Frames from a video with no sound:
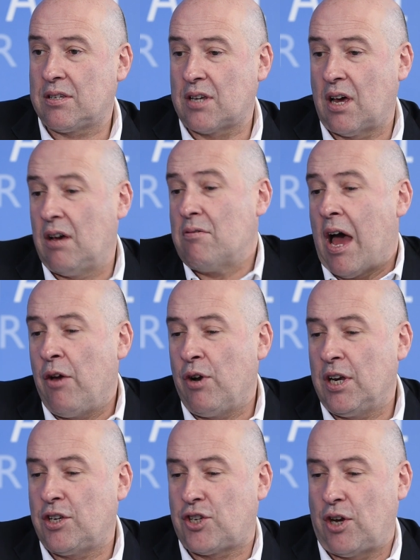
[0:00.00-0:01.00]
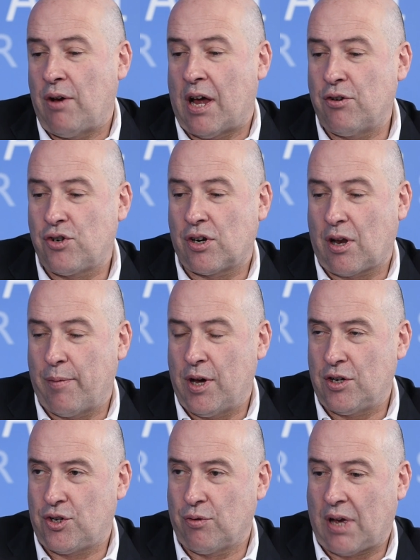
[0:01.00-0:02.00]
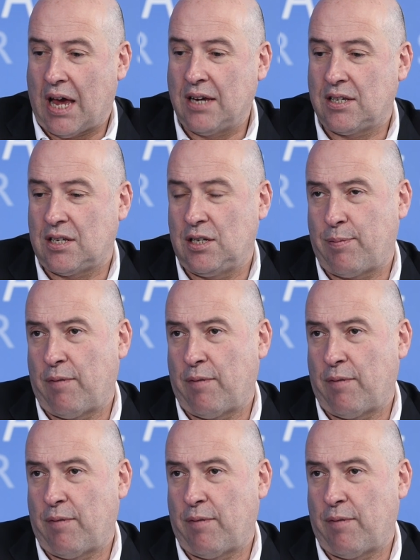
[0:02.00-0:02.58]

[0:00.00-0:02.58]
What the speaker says: so only 200 commercial cases